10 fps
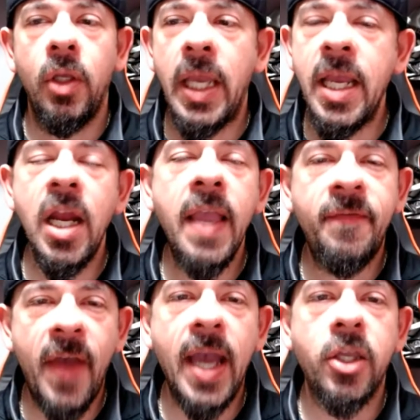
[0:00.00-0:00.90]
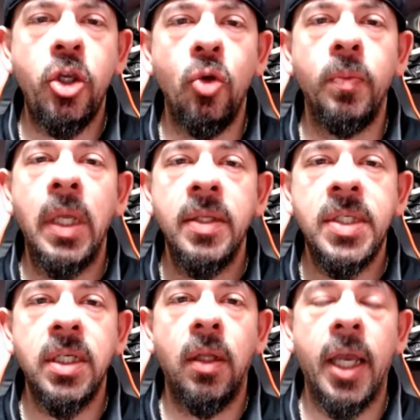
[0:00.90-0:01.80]
in a vacuum,
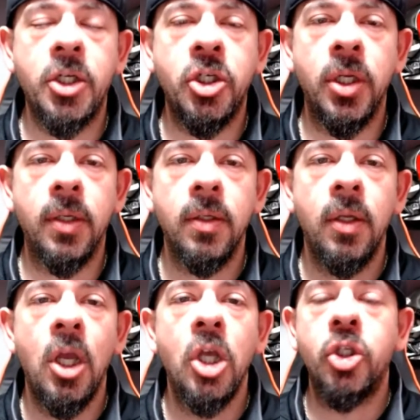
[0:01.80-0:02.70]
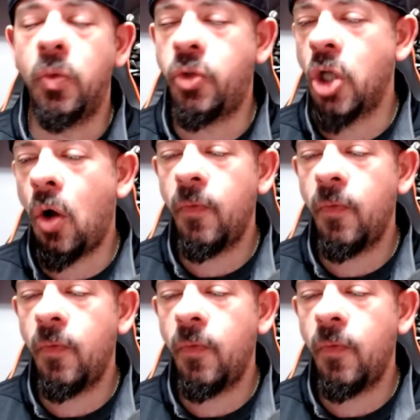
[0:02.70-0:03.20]
selection. So don't